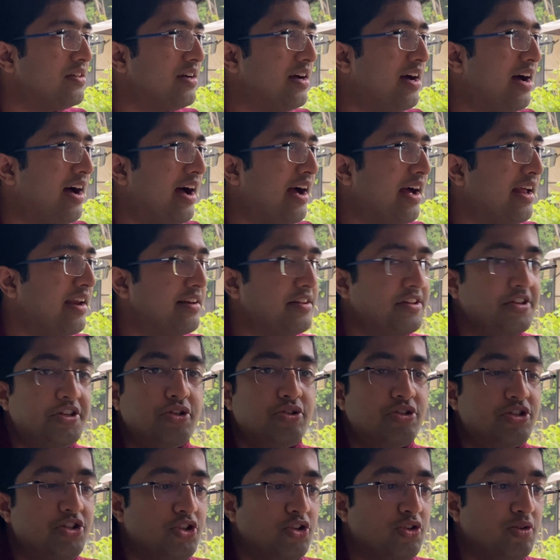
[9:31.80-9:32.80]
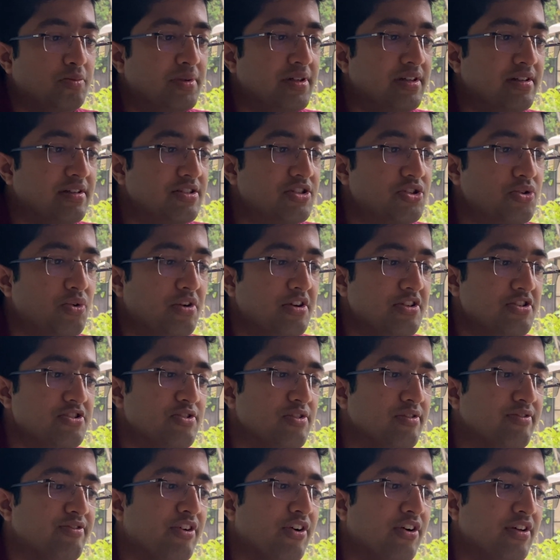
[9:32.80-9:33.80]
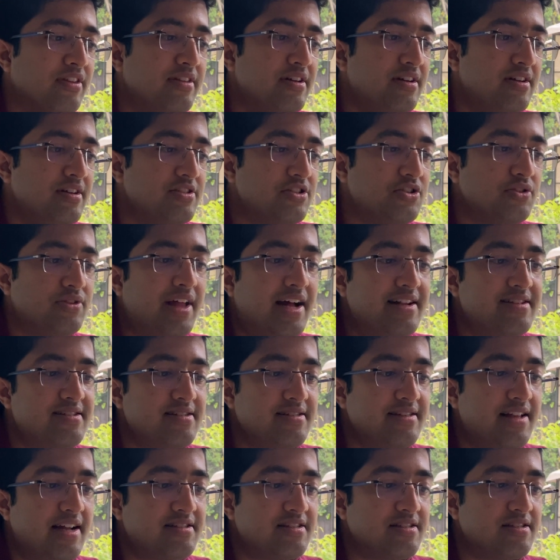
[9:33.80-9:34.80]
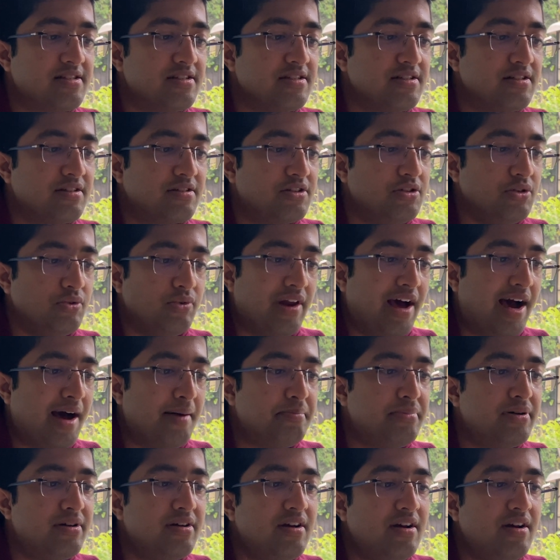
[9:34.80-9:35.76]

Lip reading: and YouTube, and so on and so forth. So that's a cool app.